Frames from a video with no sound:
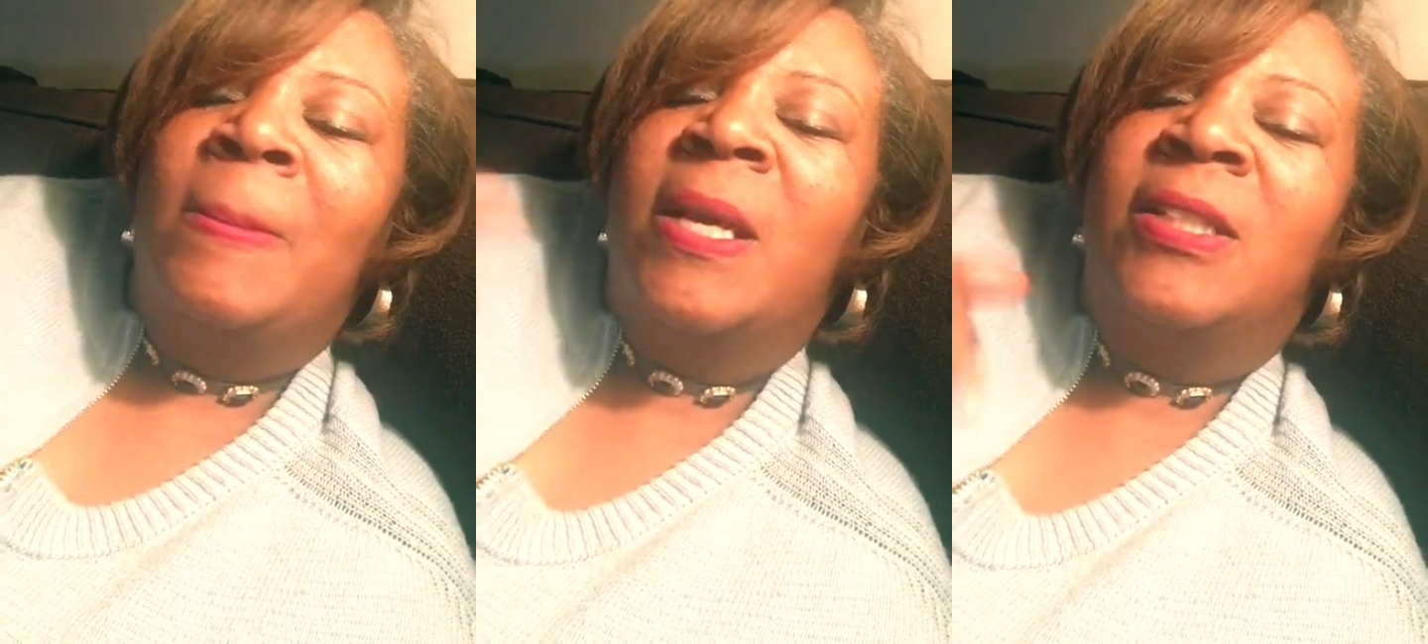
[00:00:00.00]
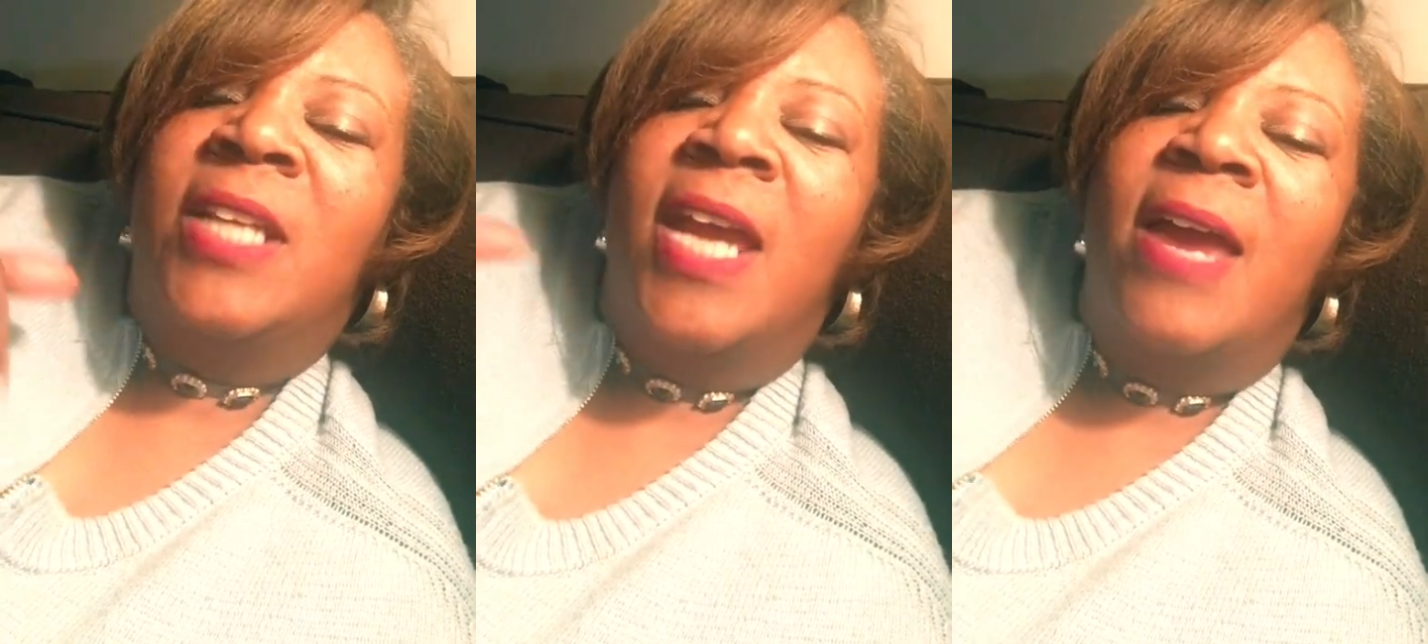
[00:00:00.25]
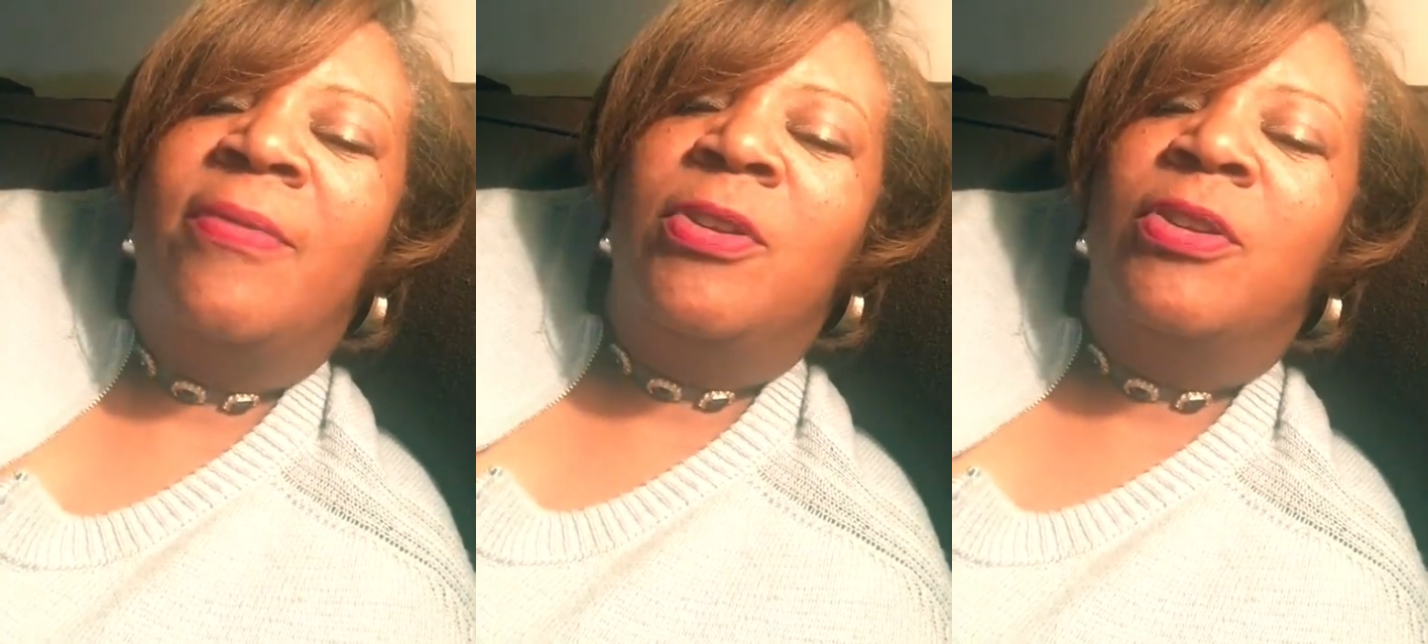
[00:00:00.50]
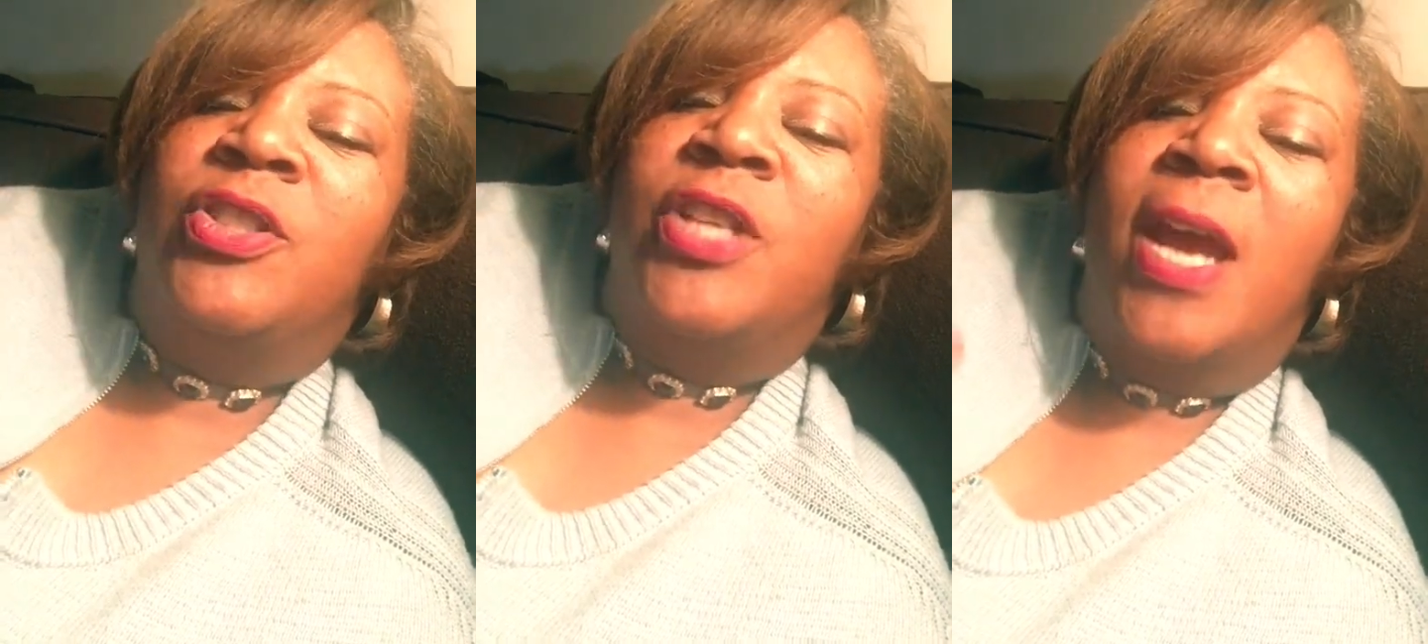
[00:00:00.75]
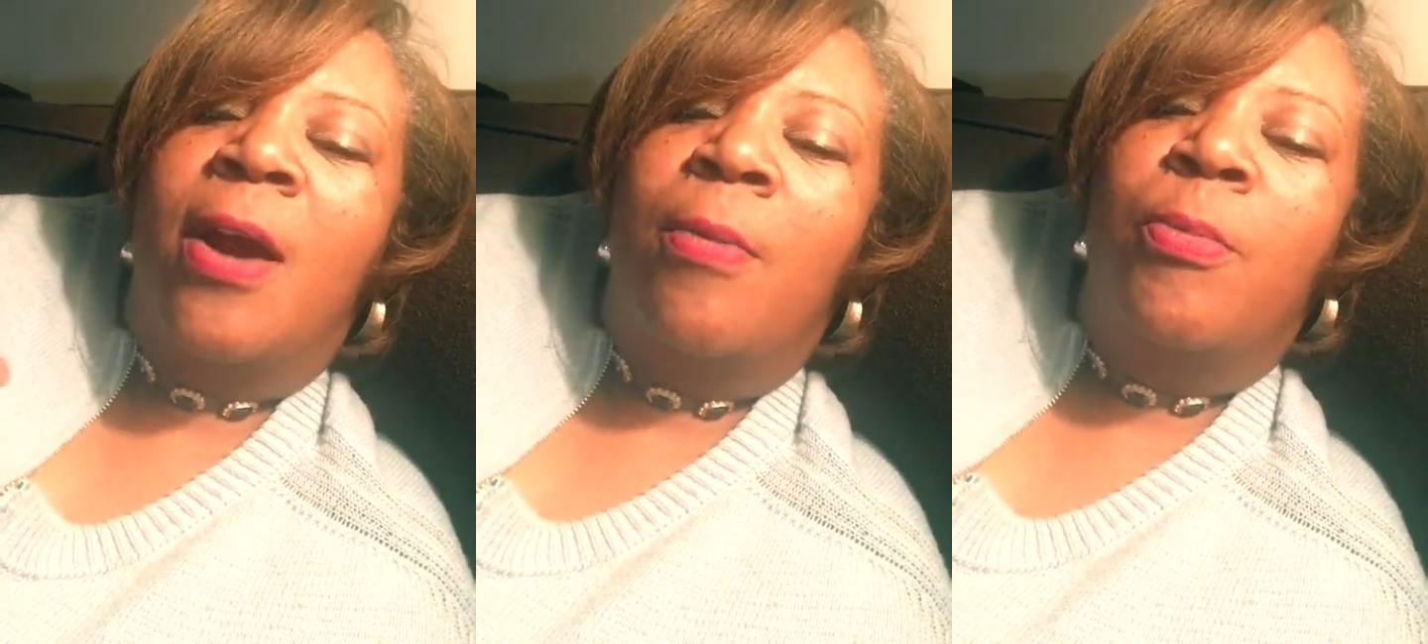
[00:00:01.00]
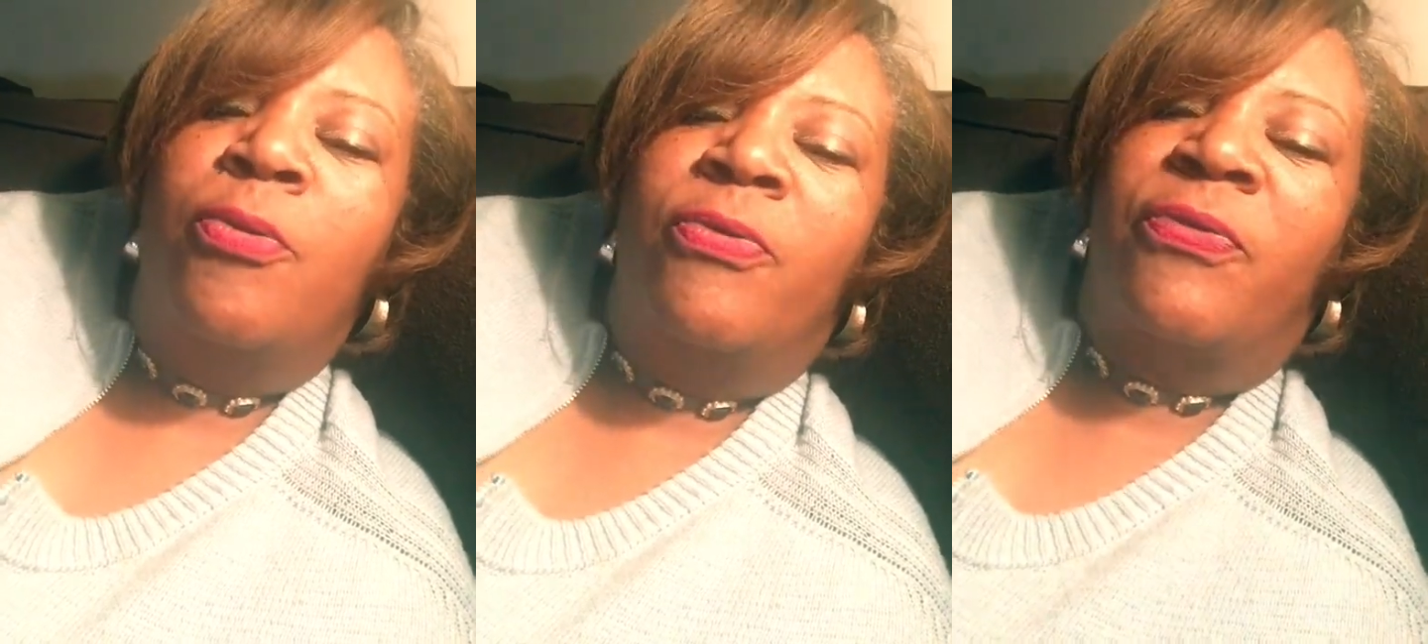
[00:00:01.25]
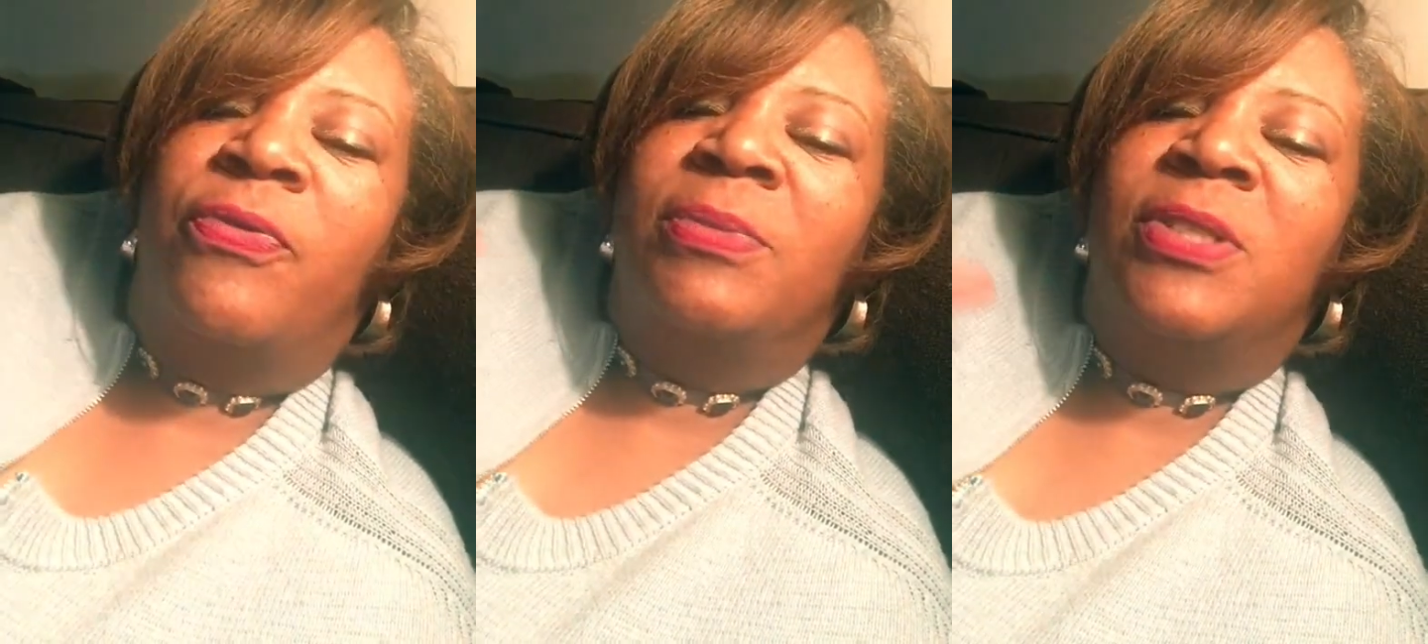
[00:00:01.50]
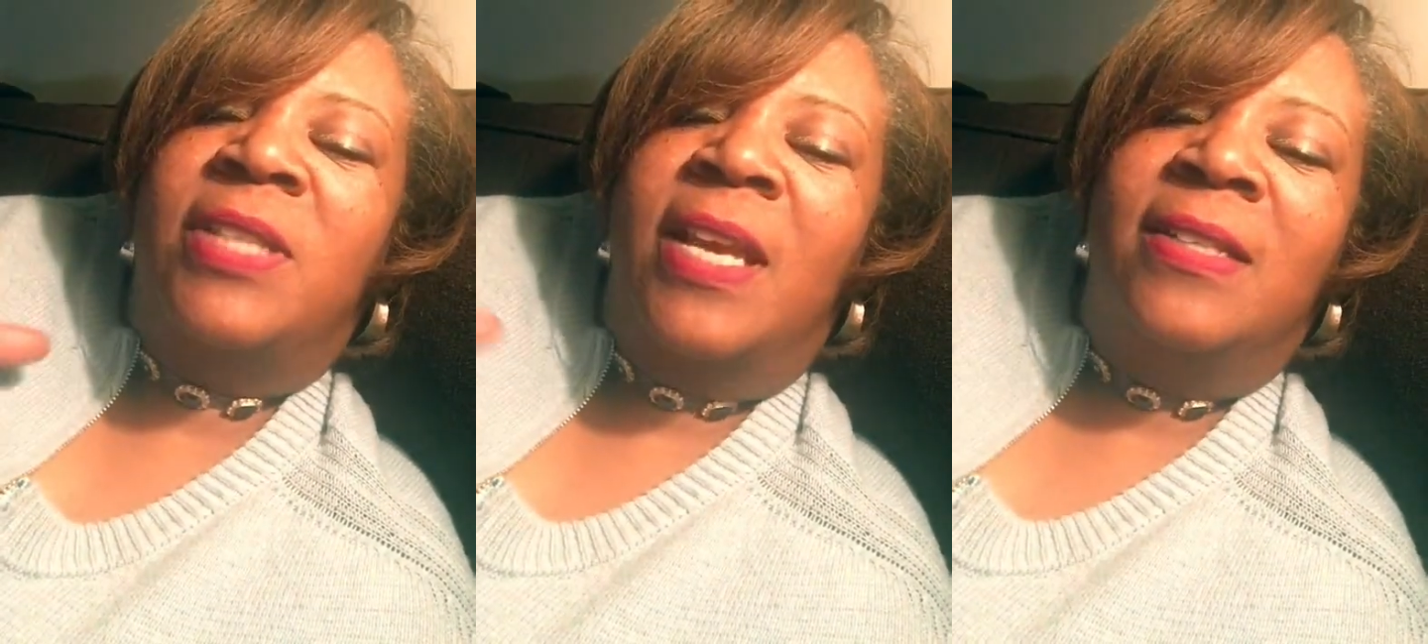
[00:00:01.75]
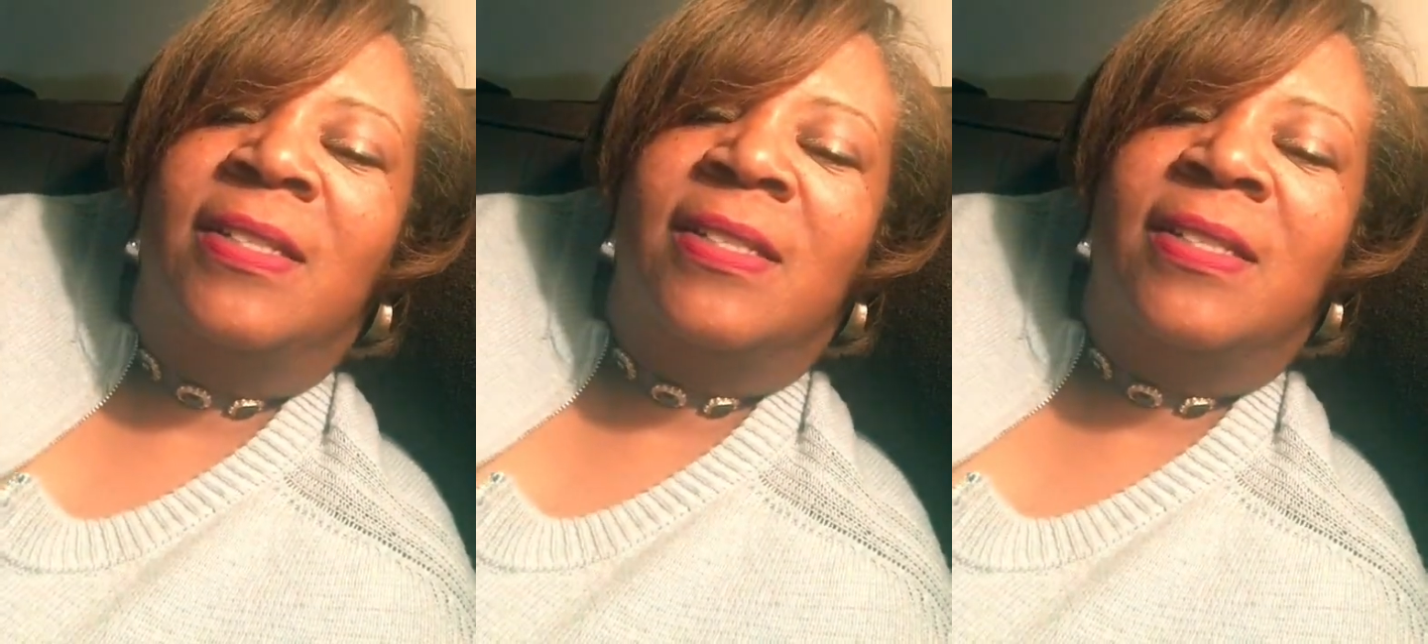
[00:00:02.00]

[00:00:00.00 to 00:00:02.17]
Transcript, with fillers: And to have your child moving from state